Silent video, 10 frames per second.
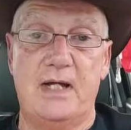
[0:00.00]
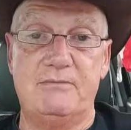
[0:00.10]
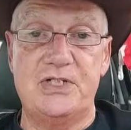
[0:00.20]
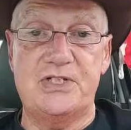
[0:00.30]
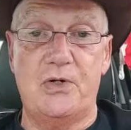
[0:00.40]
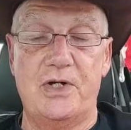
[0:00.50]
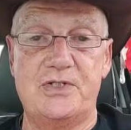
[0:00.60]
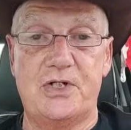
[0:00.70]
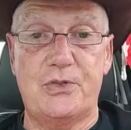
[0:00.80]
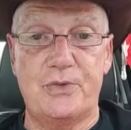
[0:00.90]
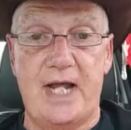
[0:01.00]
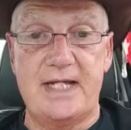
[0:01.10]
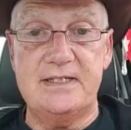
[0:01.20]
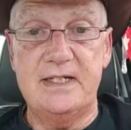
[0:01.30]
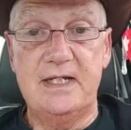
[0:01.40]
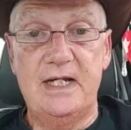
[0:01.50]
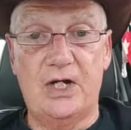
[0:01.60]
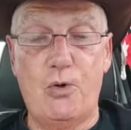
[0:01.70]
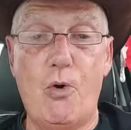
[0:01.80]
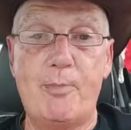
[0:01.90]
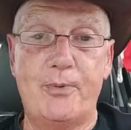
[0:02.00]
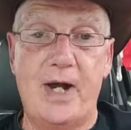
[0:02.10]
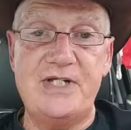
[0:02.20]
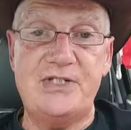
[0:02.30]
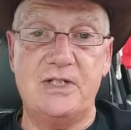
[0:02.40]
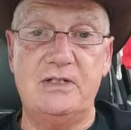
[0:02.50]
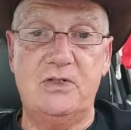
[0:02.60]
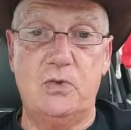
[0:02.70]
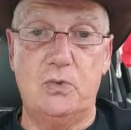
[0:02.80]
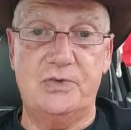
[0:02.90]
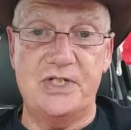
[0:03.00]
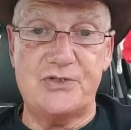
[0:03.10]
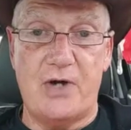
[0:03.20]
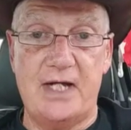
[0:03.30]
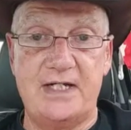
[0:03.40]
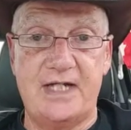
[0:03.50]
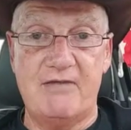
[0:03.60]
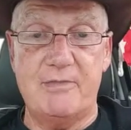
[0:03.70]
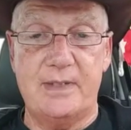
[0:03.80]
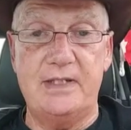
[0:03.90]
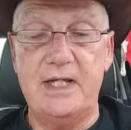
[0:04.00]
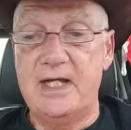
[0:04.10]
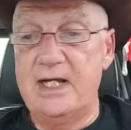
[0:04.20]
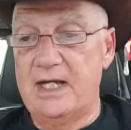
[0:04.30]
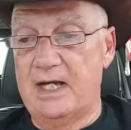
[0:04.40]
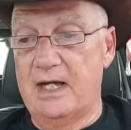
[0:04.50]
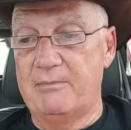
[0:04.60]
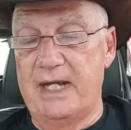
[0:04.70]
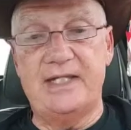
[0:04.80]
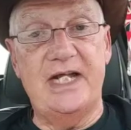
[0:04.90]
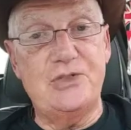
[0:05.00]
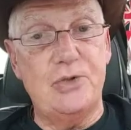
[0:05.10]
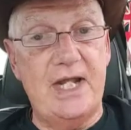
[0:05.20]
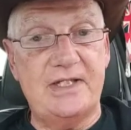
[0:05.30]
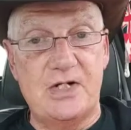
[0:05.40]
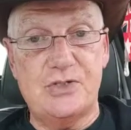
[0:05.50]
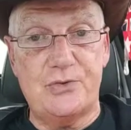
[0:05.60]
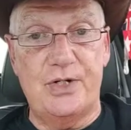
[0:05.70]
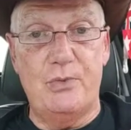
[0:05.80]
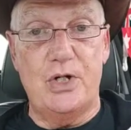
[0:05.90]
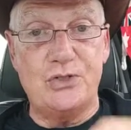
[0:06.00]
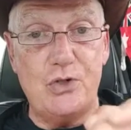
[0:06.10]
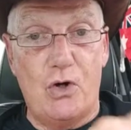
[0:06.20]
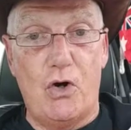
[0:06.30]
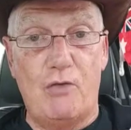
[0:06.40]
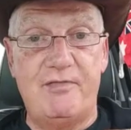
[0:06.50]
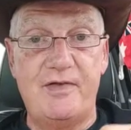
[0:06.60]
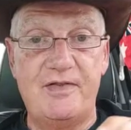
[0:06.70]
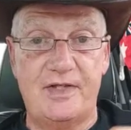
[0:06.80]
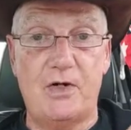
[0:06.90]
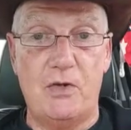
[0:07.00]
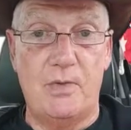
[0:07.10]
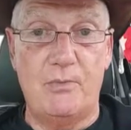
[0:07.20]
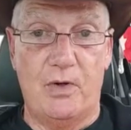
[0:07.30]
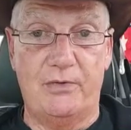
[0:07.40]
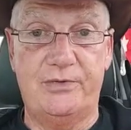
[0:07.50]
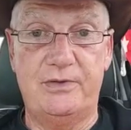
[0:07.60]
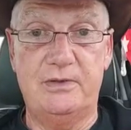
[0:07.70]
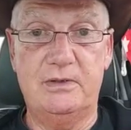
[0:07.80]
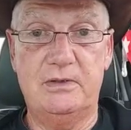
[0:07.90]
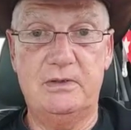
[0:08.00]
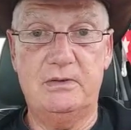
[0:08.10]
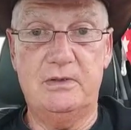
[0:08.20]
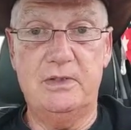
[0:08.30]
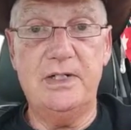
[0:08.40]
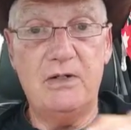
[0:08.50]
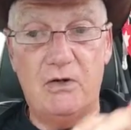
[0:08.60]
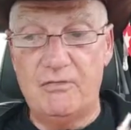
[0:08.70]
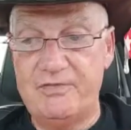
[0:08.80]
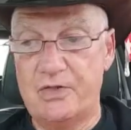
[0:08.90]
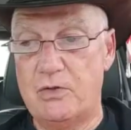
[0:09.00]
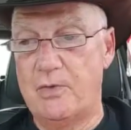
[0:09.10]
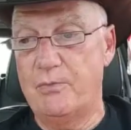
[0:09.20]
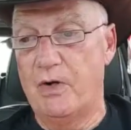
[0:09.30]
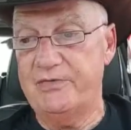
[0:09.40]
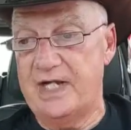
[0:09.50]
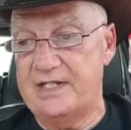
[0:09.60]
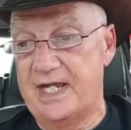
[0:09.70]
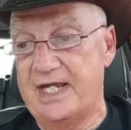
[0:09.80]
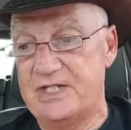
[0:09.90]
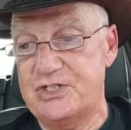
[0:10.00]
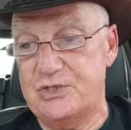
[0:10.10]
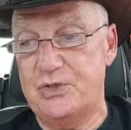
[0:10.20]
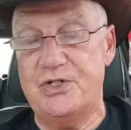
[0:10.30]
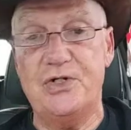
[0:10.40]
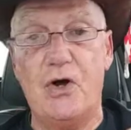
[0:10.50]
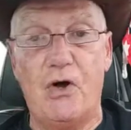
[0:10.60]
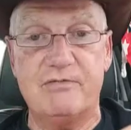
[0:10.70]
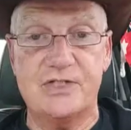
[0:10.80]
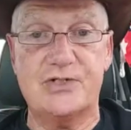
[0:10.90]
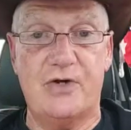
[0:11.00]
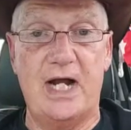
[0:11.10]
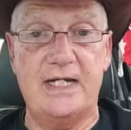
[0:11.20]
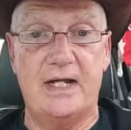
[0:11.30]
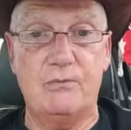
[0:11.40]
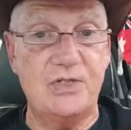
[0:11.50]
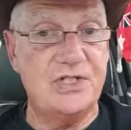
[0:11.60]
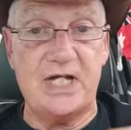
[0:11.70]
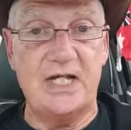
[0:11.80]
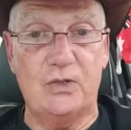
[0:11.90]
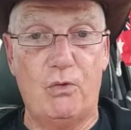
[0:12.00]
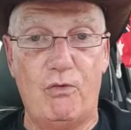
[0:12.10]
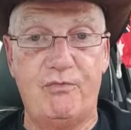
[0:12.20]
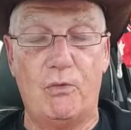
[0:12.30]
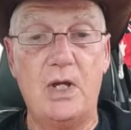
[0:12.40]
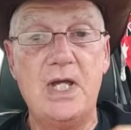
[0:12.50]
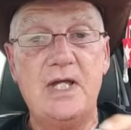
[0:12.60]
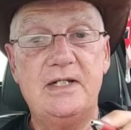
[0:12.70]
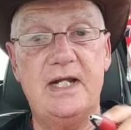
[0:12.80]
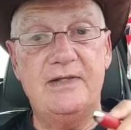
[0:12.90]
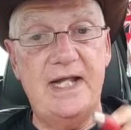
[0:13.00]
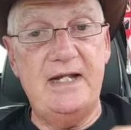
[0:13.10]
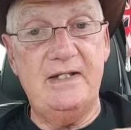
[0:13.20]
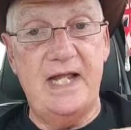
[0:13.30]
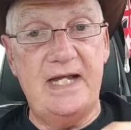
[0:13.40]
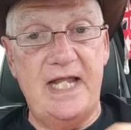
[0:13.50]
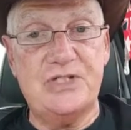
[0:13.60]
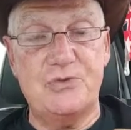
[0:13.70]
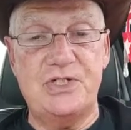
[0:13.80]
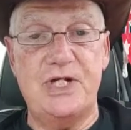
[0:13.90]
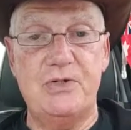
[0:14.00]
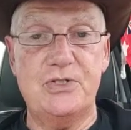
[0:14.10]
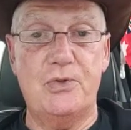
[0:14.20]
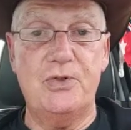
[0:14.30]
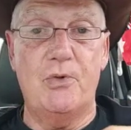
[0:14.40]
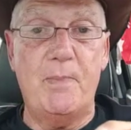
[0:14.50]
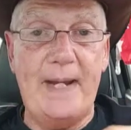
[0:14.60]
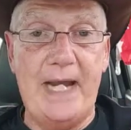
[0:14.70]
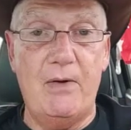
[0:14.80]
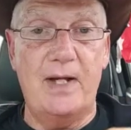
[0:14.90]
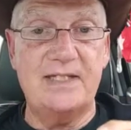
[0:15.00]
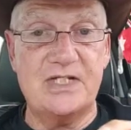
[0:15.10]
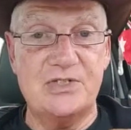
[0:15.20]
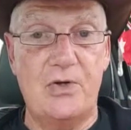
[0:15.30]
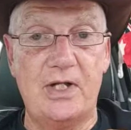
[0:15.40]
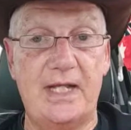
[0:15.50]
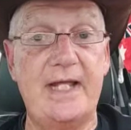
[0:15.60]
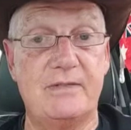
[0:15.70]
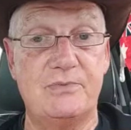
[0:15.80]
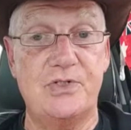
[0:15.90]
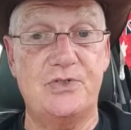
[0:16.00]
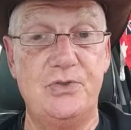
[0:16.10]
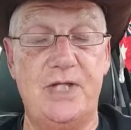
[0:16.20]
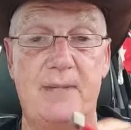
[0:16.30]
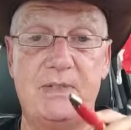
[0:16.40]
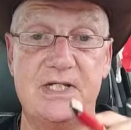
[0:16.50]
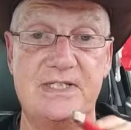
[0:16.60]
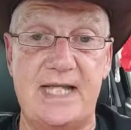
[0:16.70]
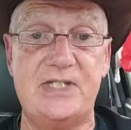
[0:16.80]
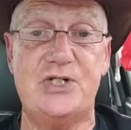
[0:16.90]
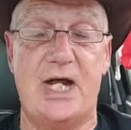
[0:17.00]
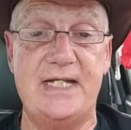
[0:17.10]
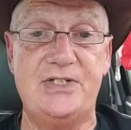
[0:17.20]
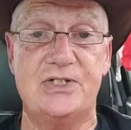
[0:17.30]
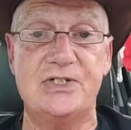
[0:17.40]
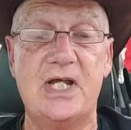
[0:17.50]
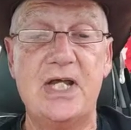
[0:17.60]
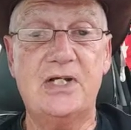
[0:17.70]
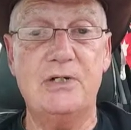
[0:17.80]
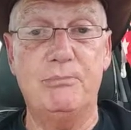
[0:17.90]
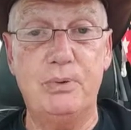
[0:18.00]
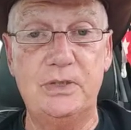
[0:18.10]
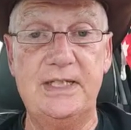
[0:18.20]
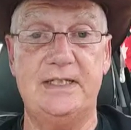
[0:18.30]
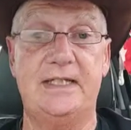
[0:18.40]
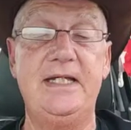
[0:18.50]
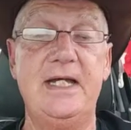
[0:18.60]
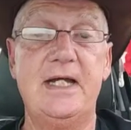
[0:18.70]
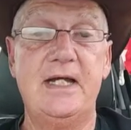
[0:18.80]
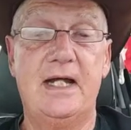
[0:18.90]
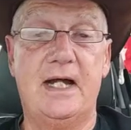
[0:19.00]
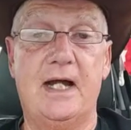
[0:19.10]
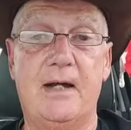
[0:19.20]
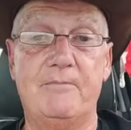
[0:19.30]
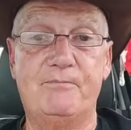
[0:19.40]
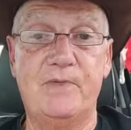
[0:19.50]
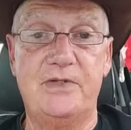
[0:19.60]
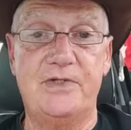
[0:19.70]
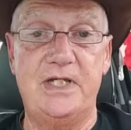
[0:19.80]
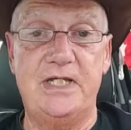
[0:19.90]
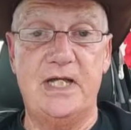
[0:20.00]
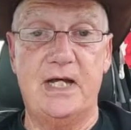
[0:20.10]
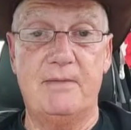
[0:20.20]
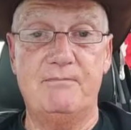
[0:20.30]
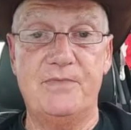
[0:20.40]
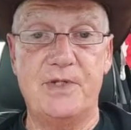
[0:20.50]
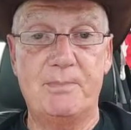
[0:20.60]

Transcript: decided to create a corporation called the Australian Government, and they took out those three words, of the Commonwealth, right? Of the Commonwealth, and they inserted of Australia, which is unlawful. Now that extraterritorial power does not allow them to do that, because that changes completely the